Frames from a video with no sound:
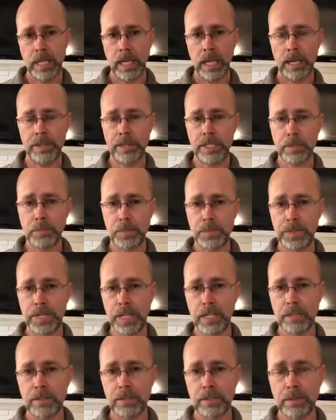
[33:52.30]
And this
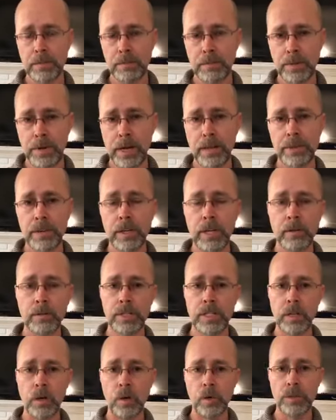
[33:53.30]
particular brother, he
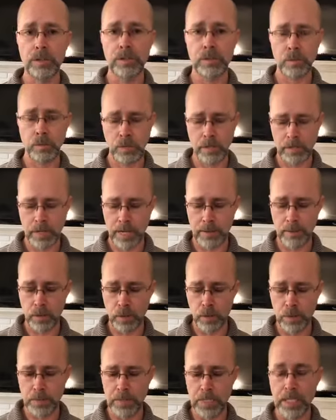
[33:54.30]
was the oldest one named
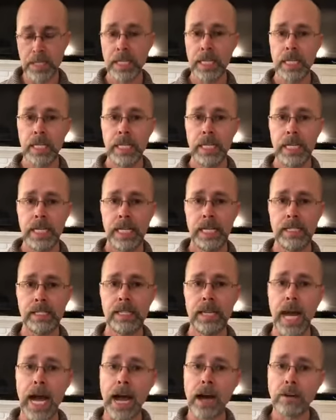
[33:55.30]
Reuben, he
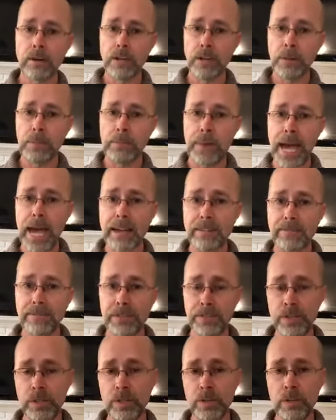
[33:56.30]
said, I'll come back
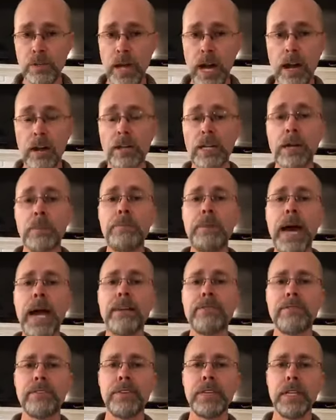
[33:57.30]
for you. I'll come
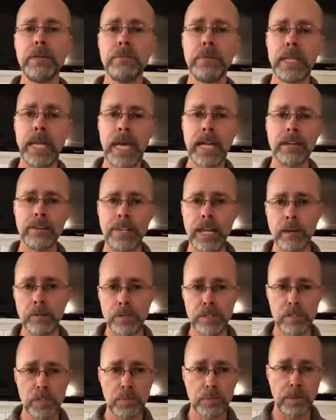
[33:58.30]
back for him later. That
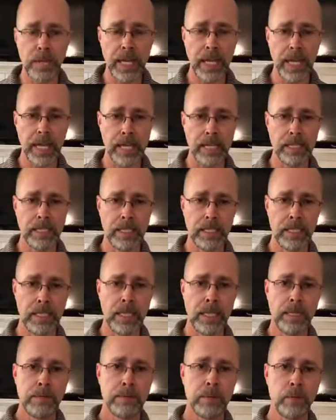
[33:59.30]
was his plan.
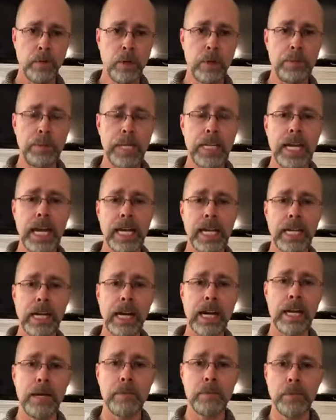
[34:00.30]
But Reuben got
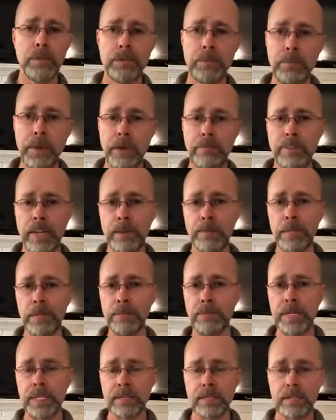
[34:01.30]
caught up with the family
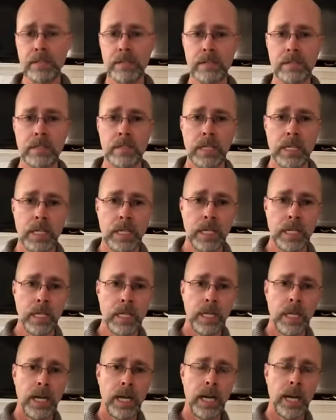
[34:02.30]
business
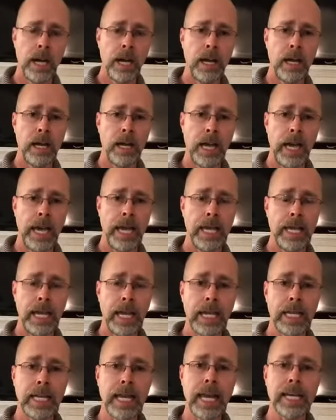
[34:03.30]
uh, and,
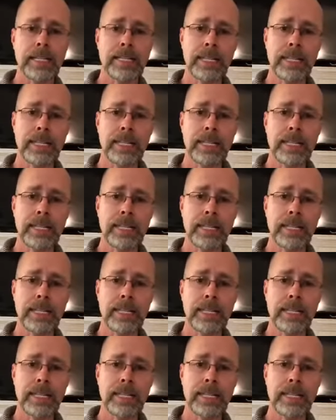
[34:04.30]
and got